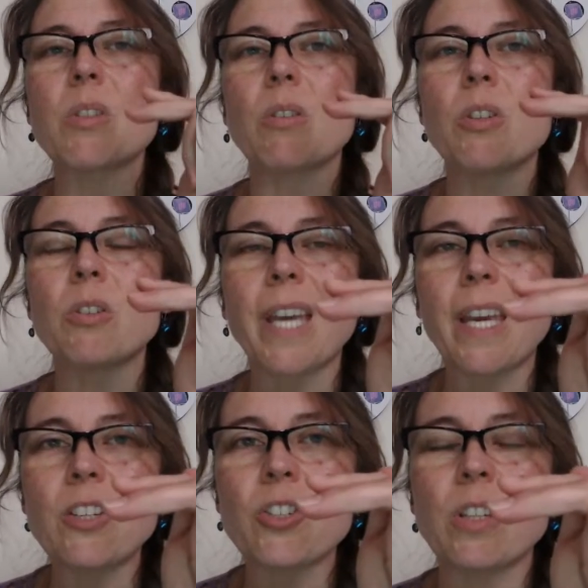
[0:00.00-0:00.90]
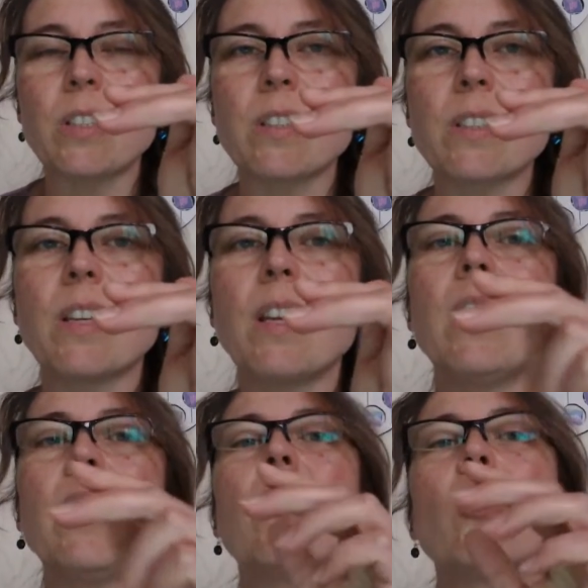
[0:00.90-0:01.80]
or locations
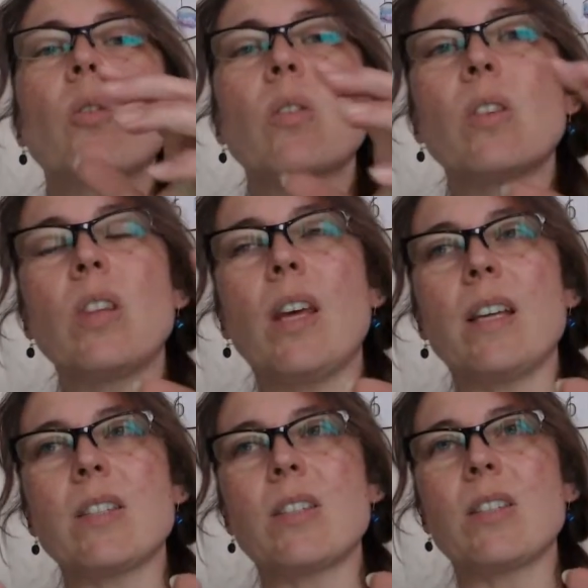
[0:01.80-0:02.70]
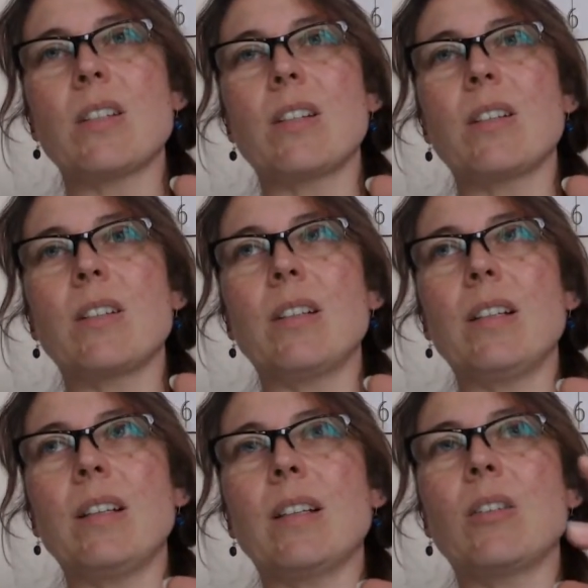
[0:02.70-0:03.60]
that
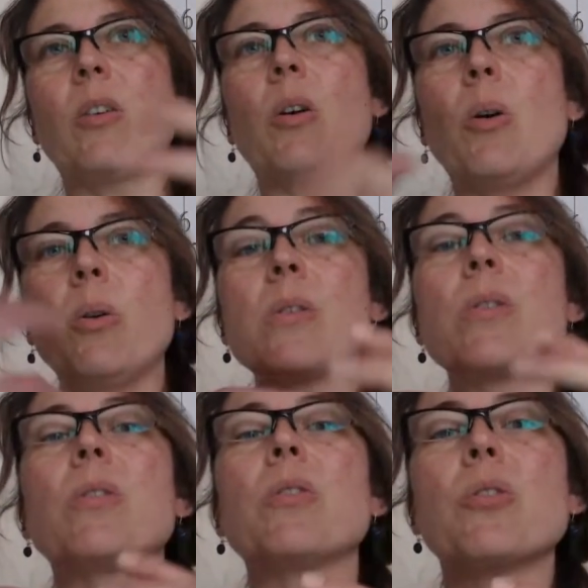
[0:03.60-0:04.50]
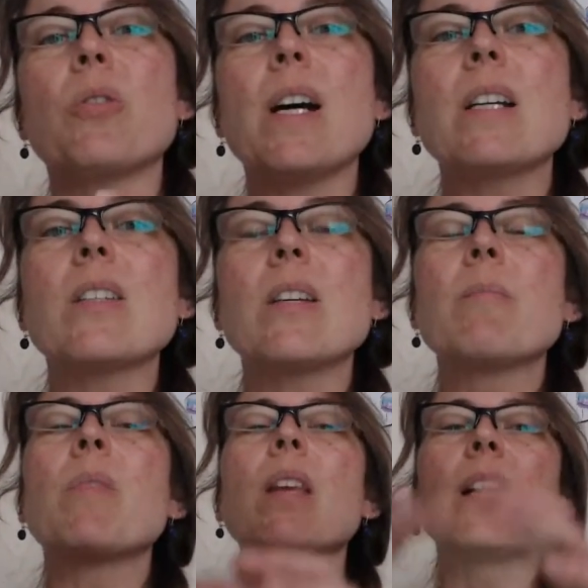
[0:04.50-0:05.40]
cause or attract
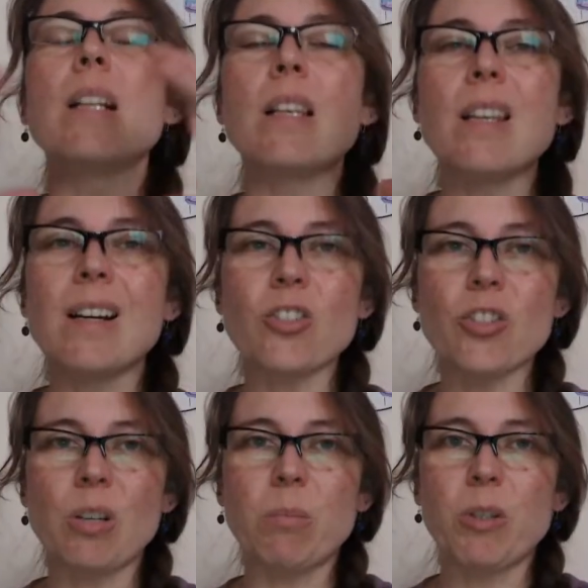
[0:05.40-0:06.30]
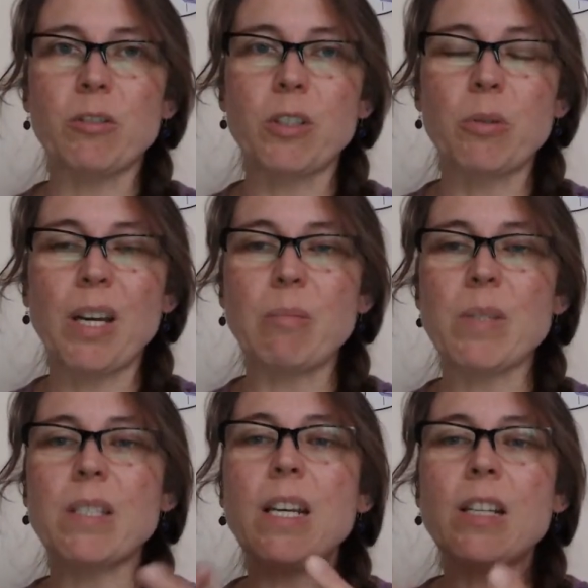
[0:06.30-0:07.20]
a large number of
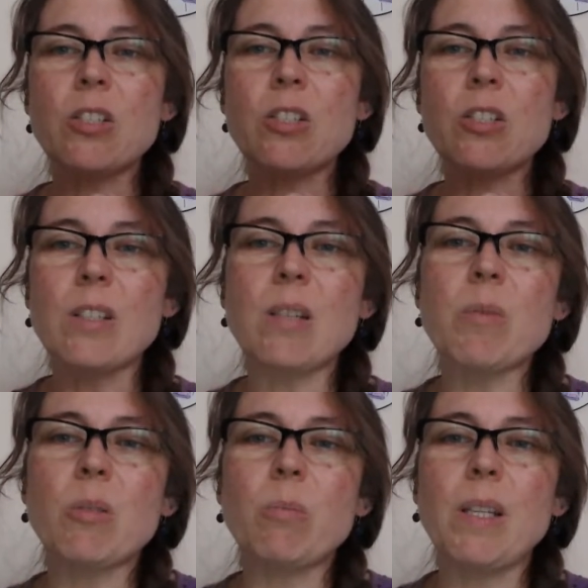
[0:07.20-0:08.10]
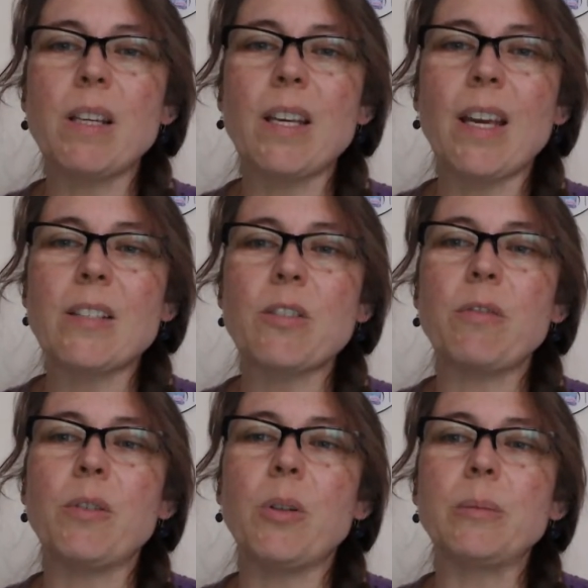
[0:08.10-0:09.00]
crimes. So this seems to be the case
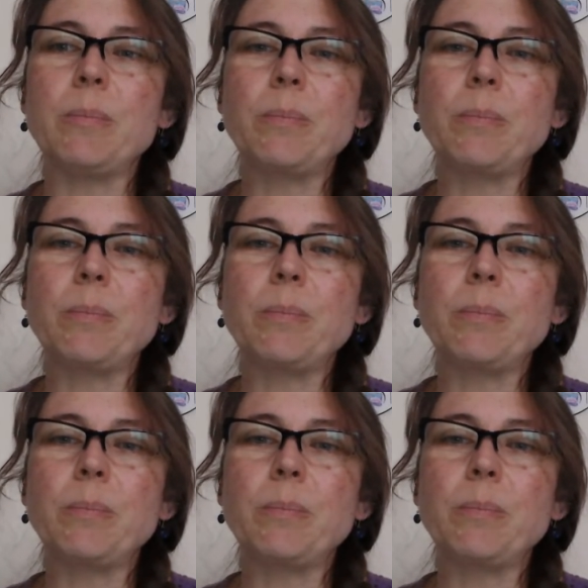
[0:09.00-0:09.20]
for